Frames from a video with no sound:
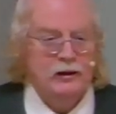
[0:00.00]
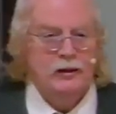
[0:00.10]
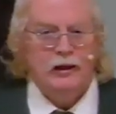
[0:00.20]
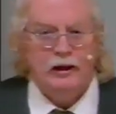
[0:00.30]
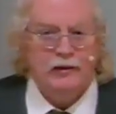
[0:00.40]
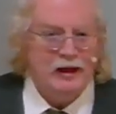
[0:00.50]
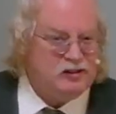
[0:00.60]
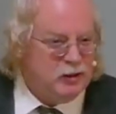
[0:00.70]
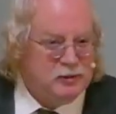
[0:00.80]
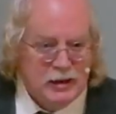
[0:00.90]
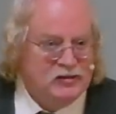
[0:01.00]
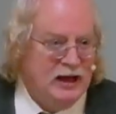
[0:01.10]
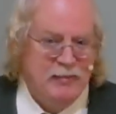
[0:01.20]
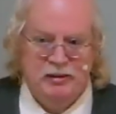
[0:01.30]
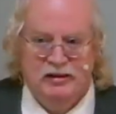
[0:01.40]
Uh, that sometimes
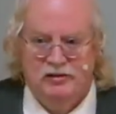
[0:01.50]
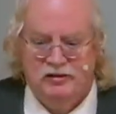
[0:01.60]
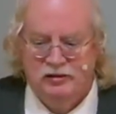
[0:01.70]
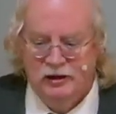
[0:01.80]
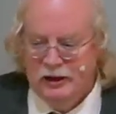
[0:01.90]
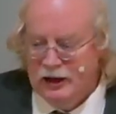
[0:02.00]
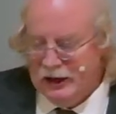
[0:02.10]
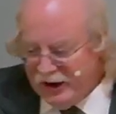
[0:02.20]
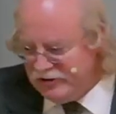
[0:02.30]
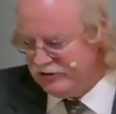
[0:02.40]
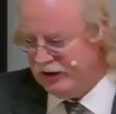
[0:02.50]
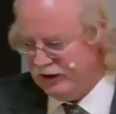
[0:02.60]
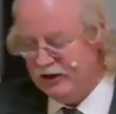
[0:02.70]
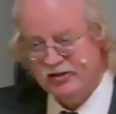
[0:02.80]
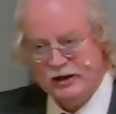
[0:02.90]
happens. And I say,
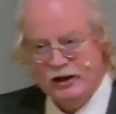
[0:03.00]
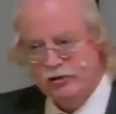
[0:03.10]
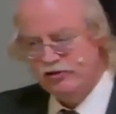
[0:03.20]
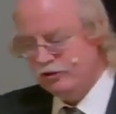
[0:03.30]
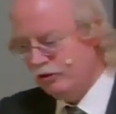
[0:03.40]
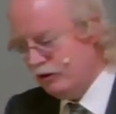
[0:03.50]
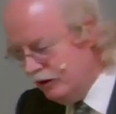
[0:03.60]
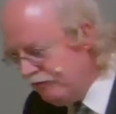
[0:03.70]
as a counselor, if